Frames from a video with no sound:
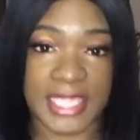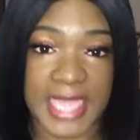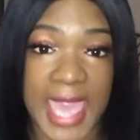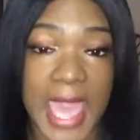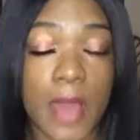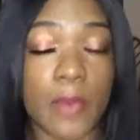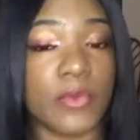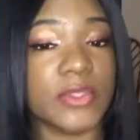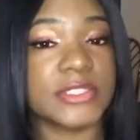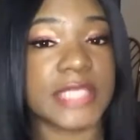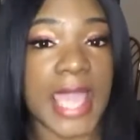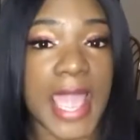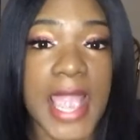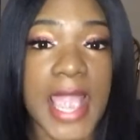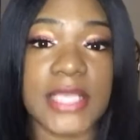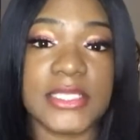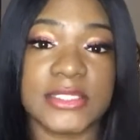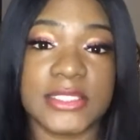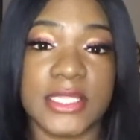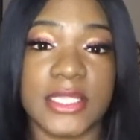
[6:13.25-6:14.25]
cap was
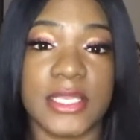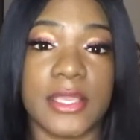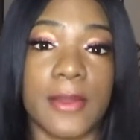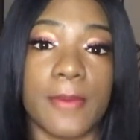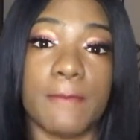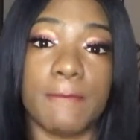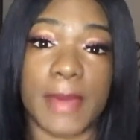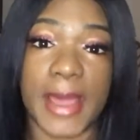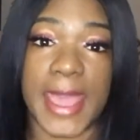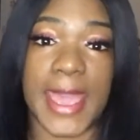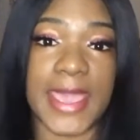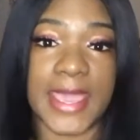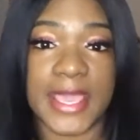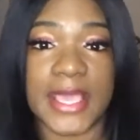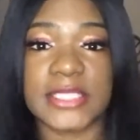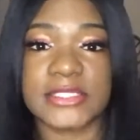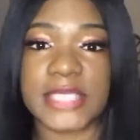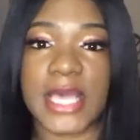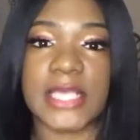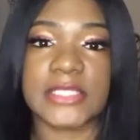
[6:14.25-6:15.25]
actually my
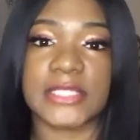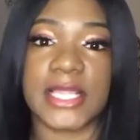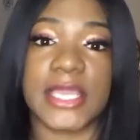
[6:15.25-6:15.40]
head size.